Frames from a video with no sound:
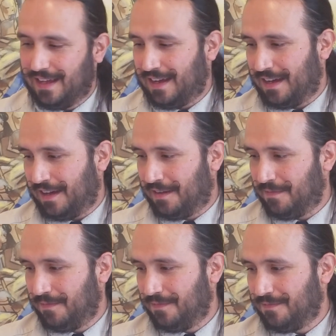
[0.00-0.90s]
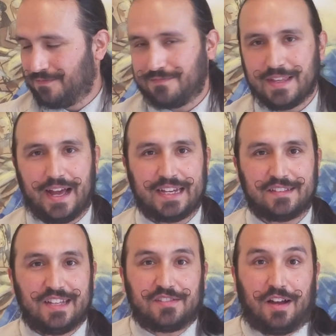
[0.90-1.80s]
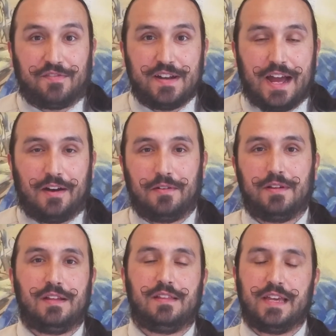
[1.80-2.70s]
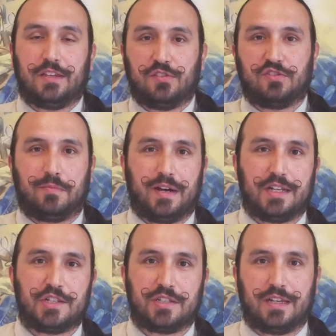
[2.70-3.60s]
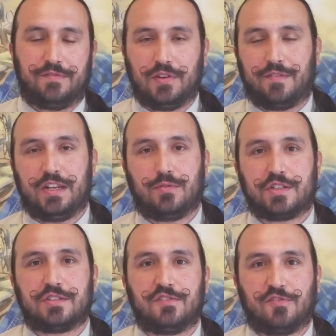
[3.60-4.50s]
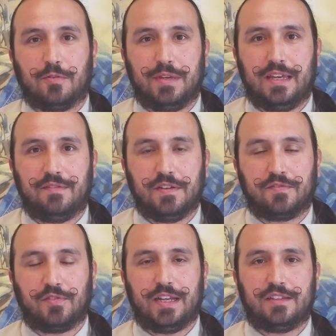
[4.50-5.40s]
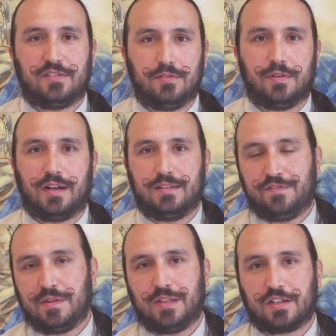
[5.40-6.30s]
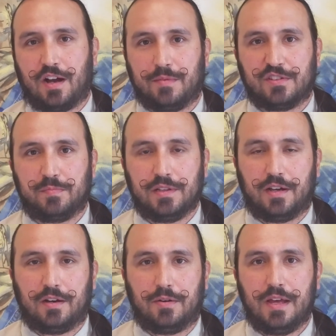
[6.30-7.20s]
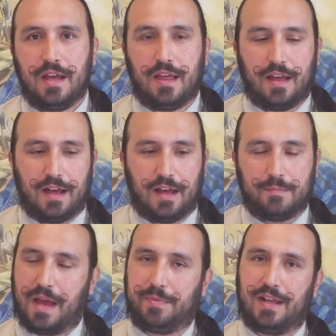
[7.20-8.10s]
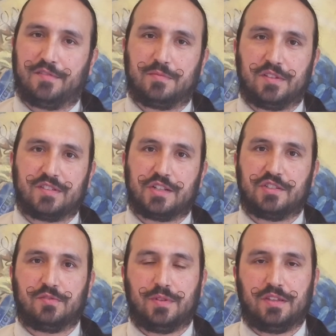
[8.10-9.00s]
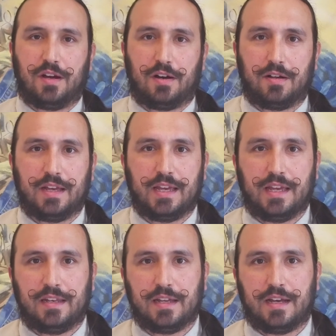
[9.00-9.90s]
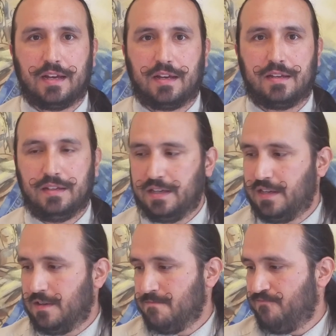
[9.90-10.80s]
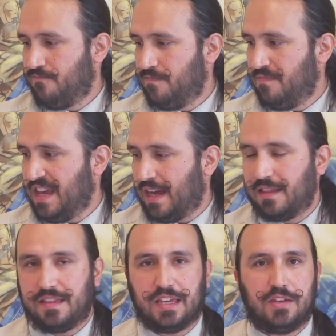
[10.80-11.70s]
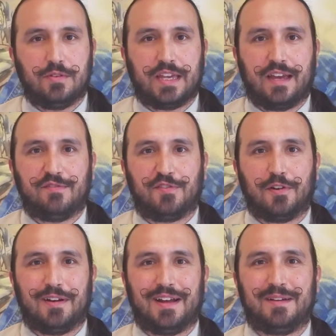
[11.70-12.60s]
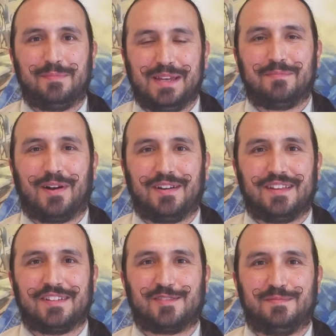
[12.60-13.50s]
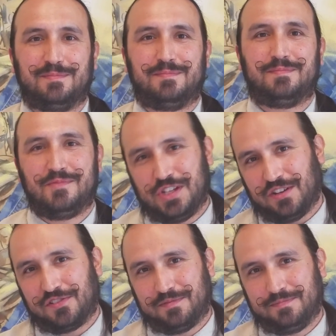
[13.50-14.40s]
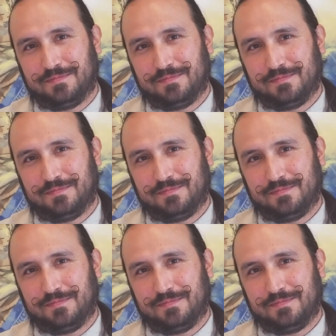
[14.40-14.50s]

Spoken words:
I guess that's all for now. Thank you so much. If you have any questions for me, feel free to leave them in the comments below. I'm happy to have some discussions with y'all, and yeah, thank you again for being part of this. Cheers.